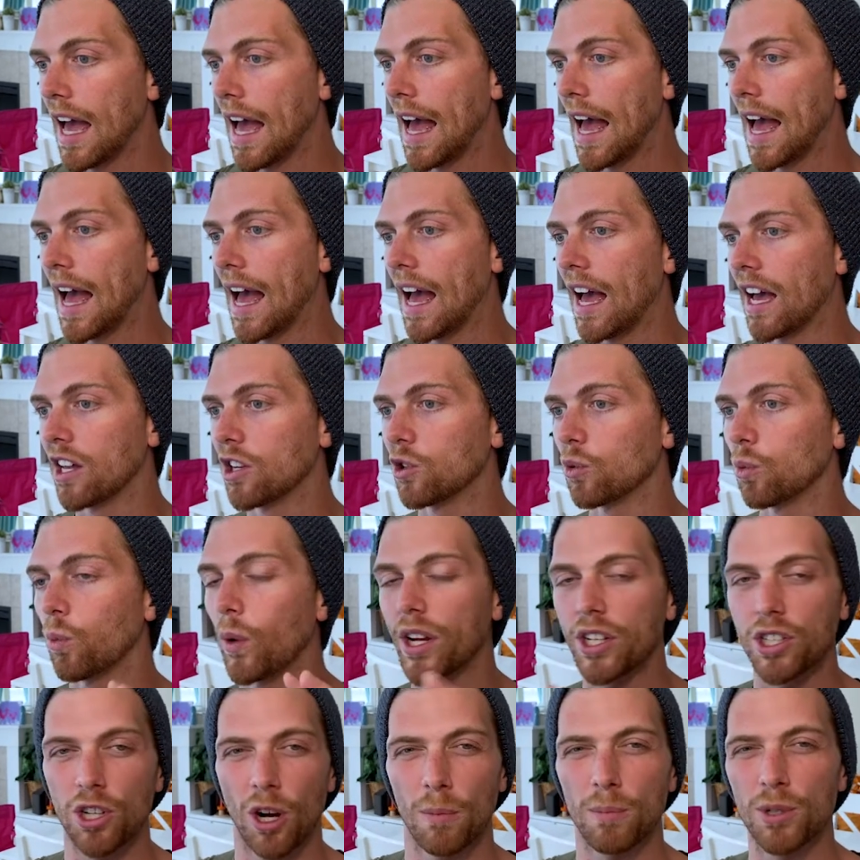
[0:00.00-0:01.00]
and
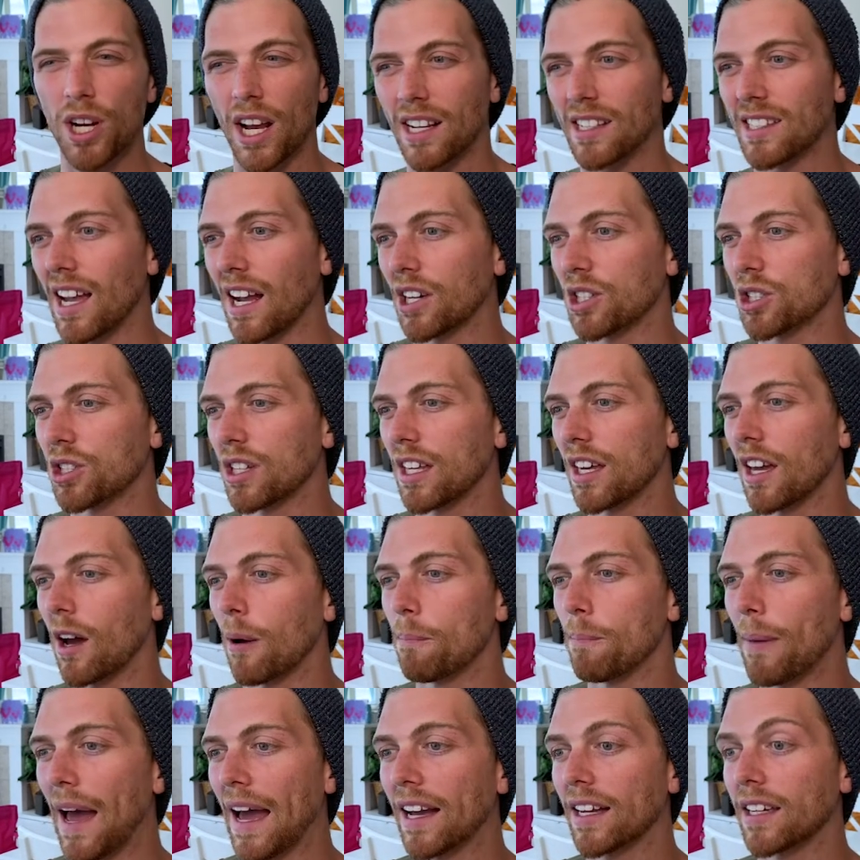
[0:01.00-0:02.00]
which objects actually
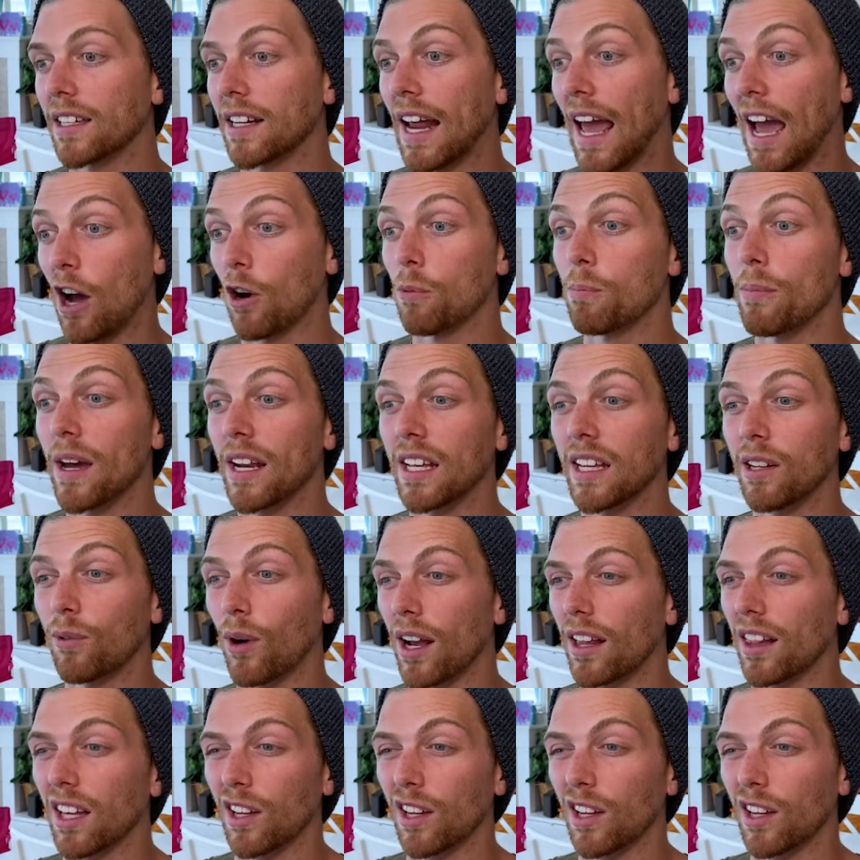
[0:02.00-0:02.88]
come back, and how many, right?